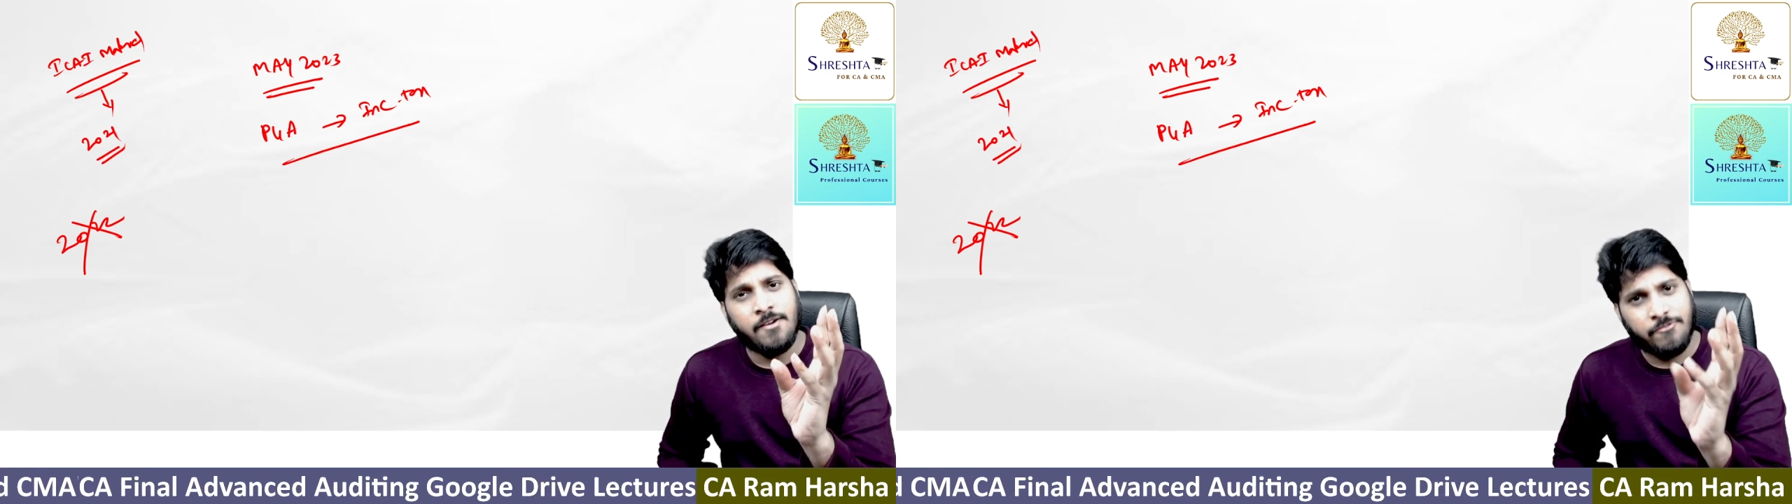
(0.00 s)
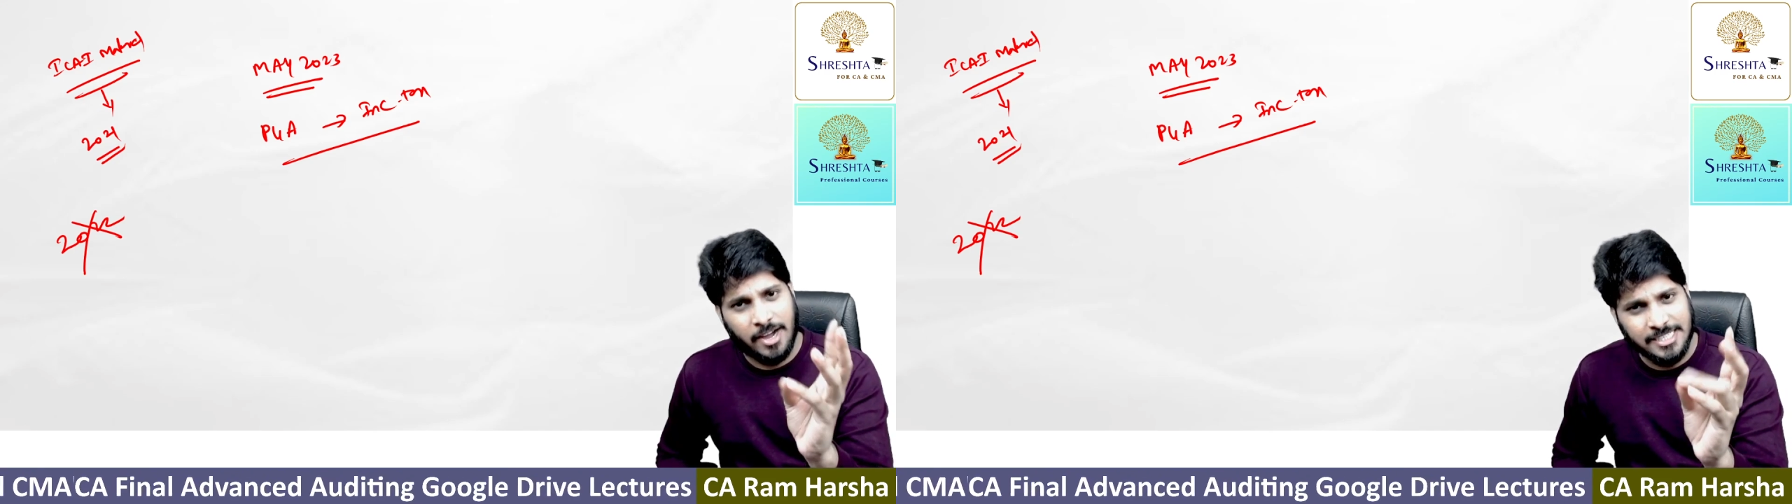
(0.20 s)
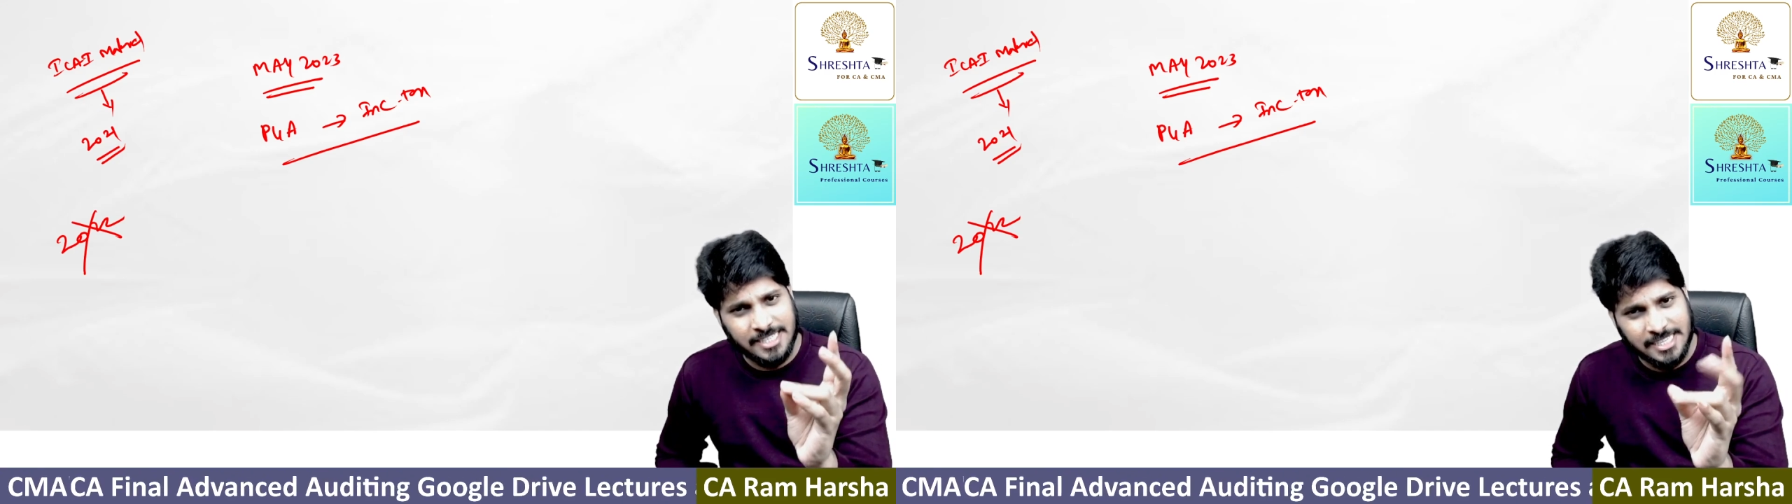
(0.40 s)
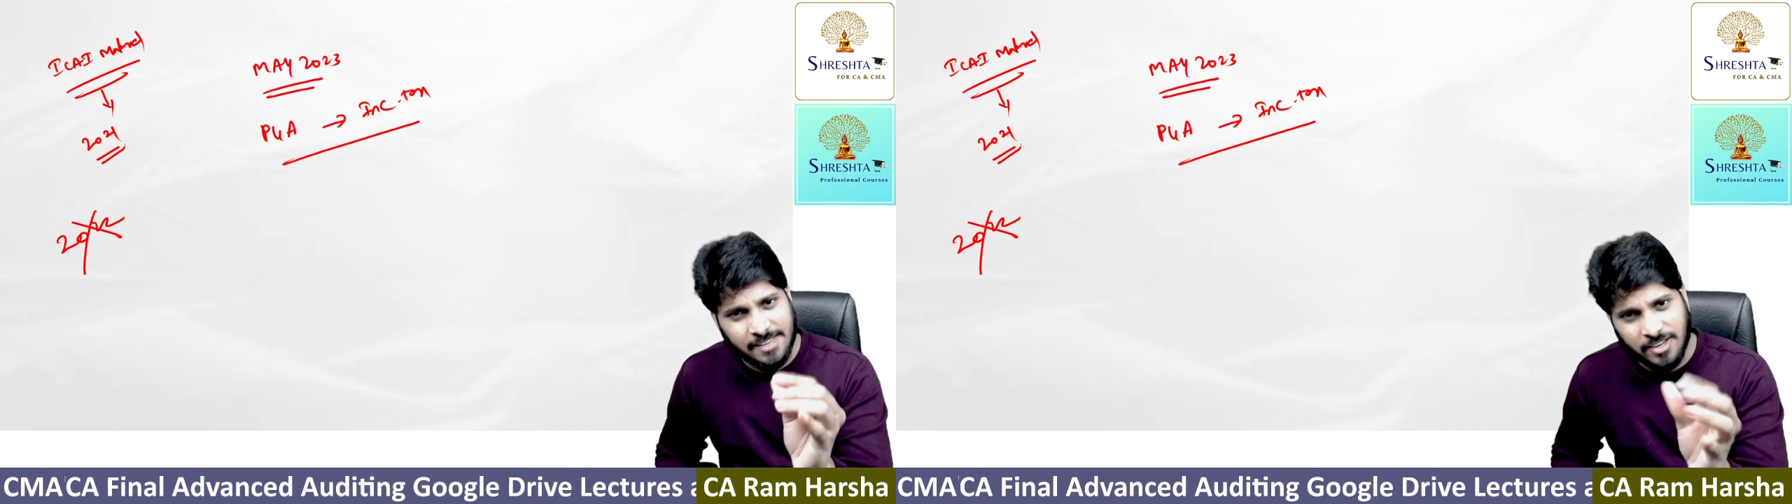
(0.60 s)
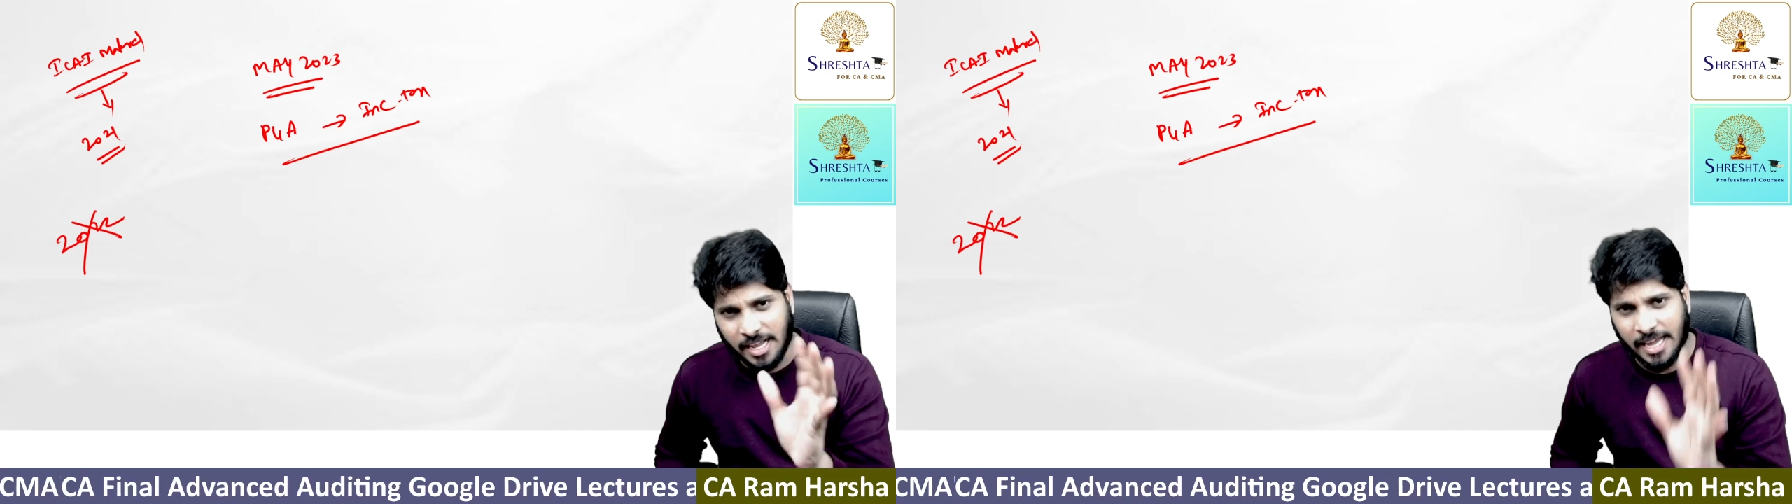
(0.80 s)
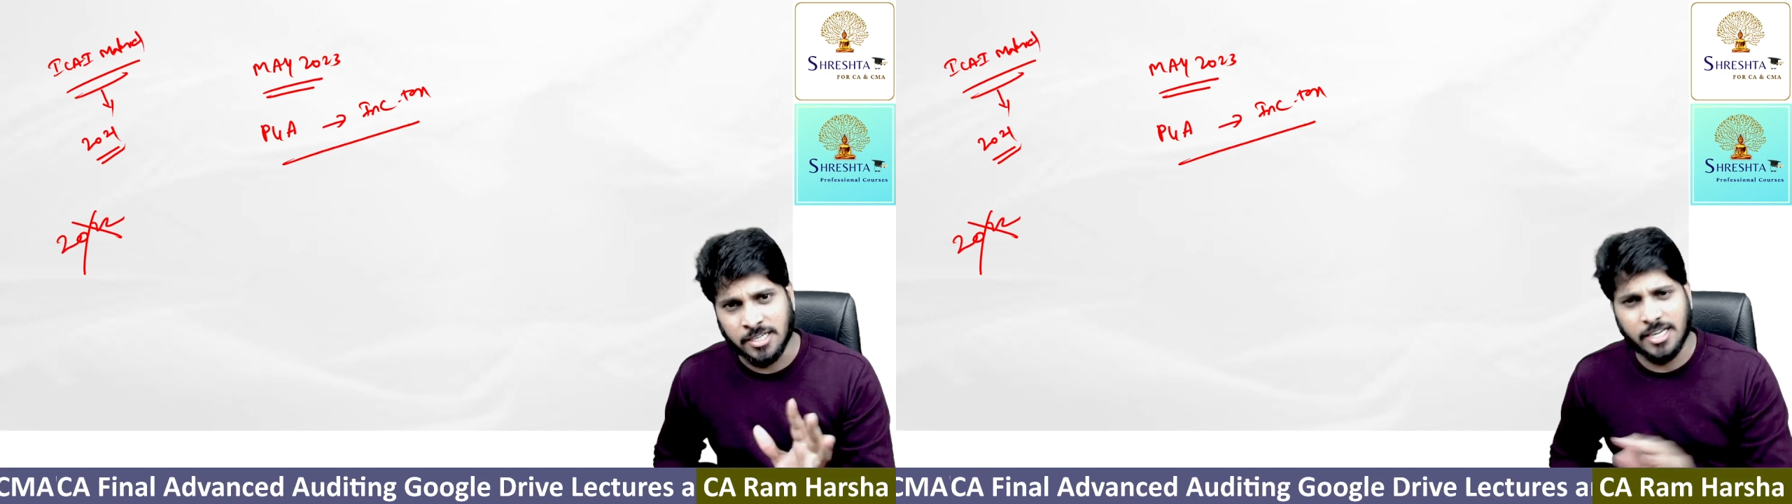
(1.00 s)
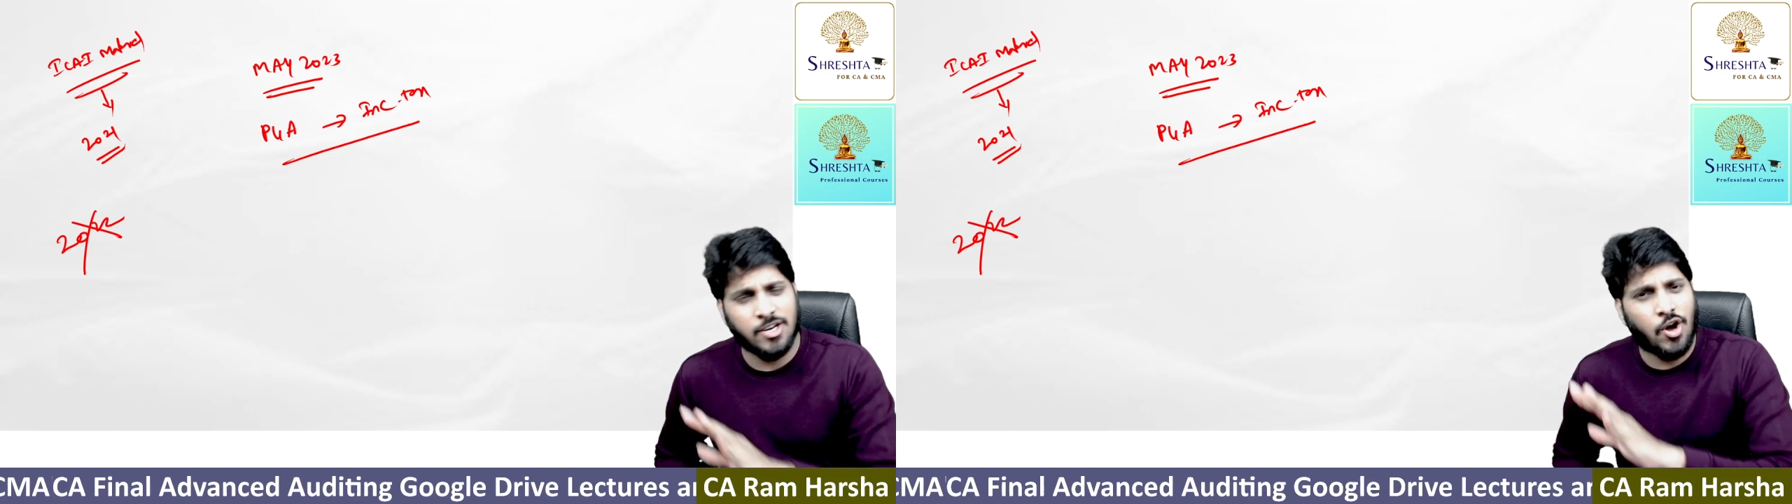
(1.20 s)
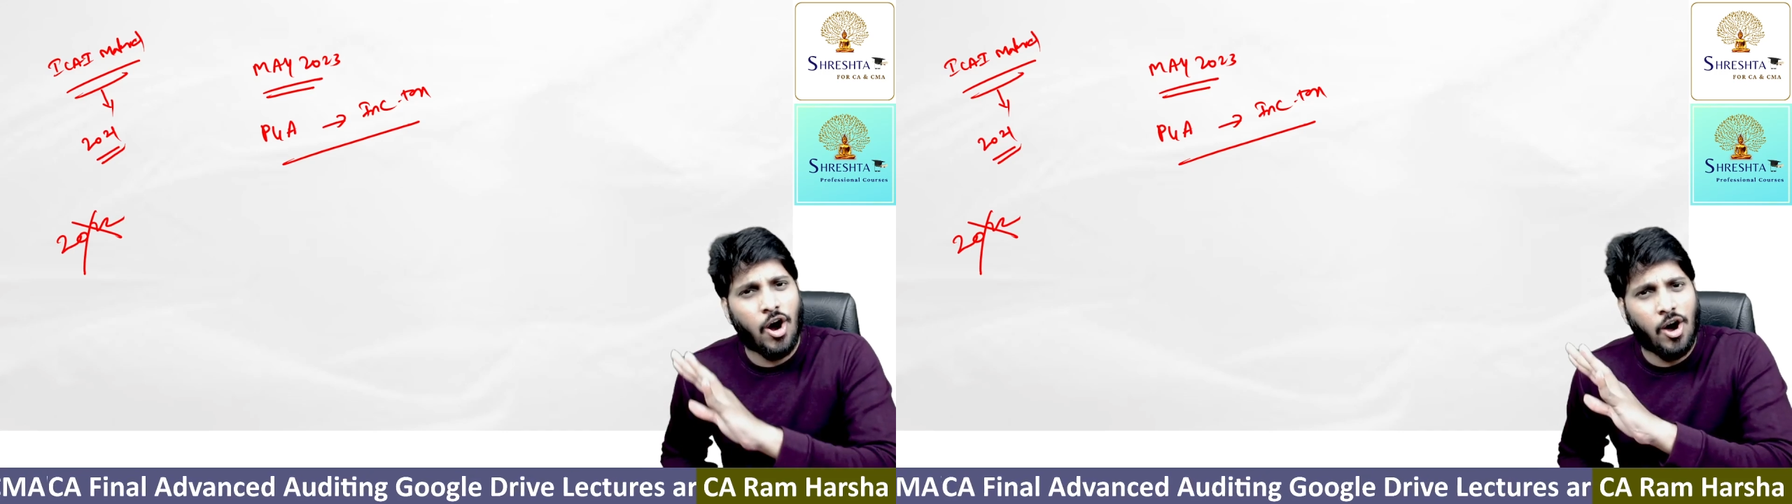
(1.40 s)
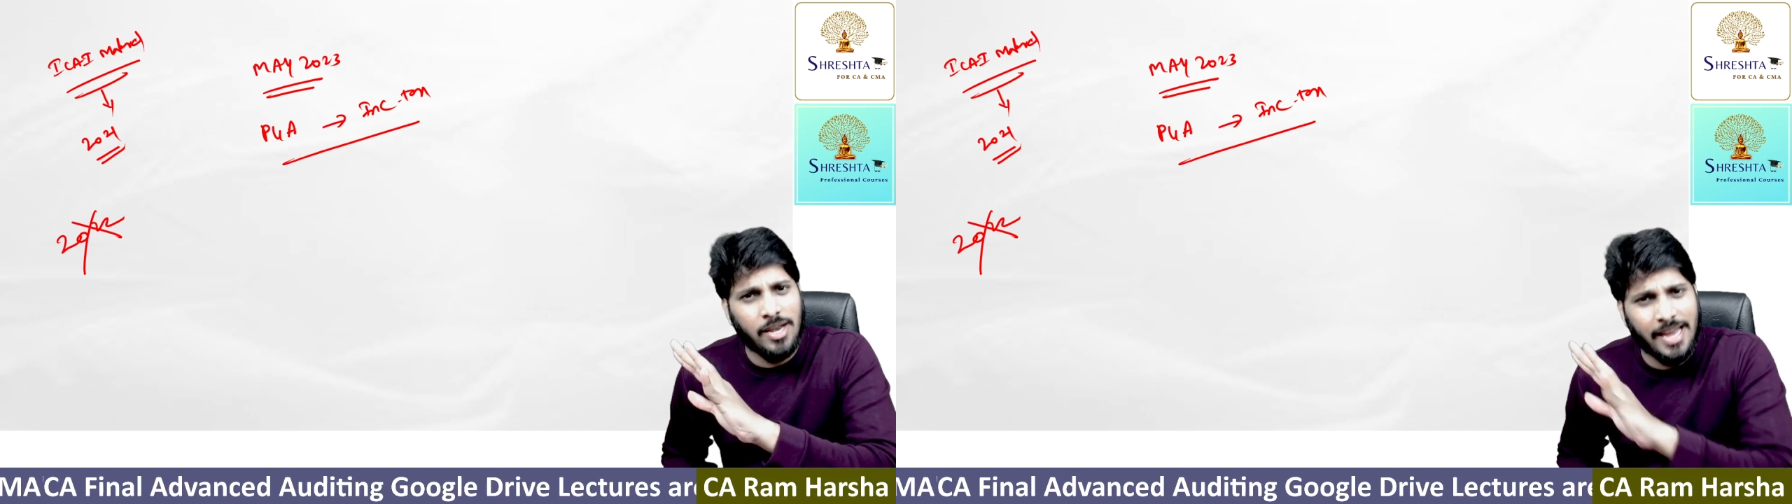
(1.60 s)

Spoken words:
5, 6, 7, 8, in all